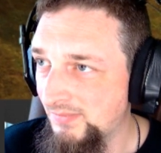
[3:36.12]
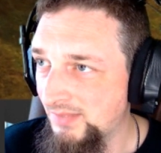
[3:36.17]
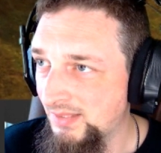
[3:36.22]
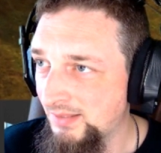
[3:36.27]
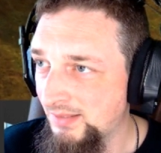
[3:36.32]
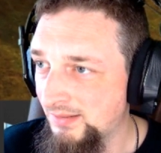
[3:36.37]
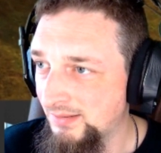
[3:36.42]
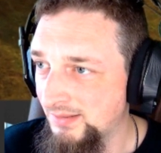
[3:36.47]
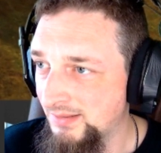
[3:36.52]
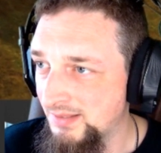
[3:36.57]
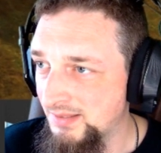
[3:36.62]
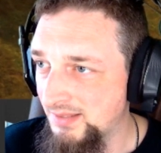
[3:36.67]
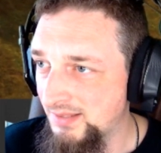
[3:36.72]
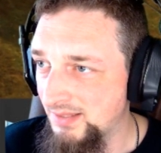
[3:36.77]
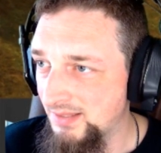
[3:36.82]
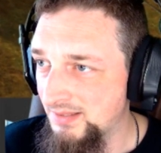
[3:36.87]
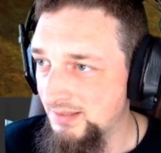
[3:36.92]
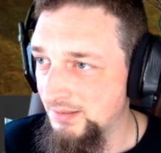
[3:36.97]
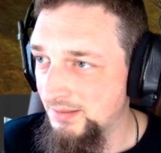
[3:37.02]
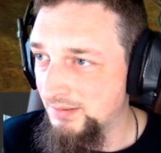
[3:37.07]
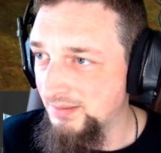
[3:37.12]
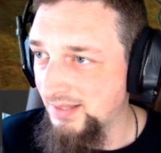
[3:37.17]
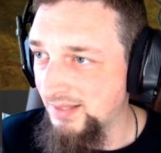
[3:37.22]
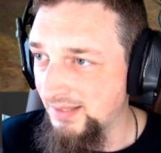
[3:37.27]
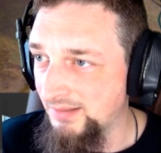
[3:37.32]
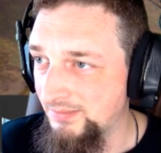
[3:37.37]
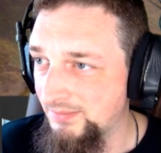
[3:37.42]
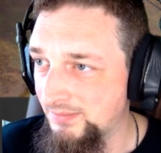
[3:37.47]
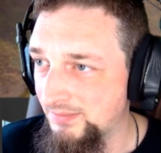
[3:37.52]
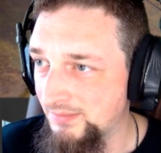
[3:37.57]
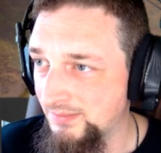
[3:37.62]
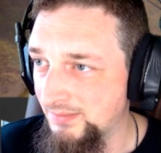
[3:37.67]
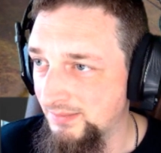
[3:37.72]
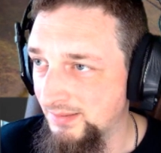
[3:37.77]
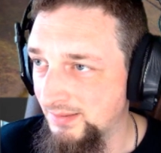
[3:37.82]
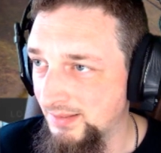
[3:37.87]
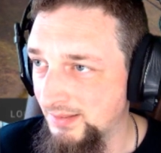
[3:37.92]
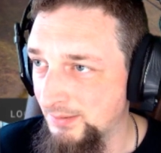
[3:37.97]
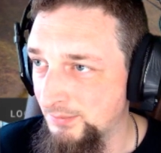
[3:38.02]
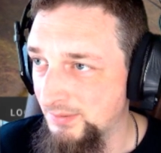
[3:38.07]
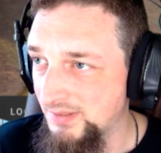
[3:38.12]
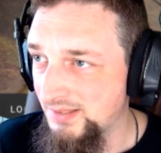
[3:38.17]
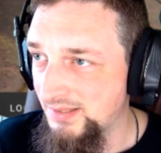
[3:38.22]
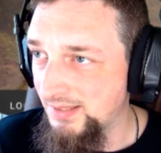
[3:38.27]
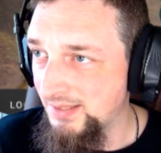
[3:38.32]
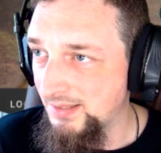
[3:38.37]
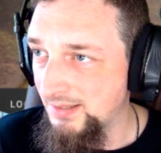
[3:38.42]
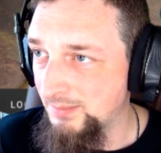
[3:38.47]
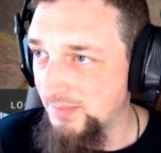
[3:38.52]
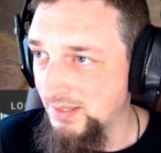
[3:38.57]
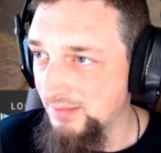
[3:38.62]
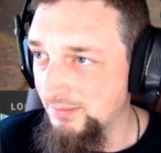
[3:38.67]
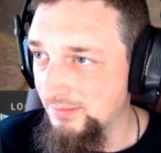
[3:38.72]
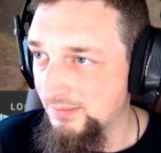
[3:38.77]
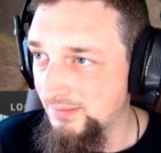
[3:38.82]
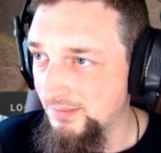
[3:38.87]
This guy's still alive. Kind of want to take him out.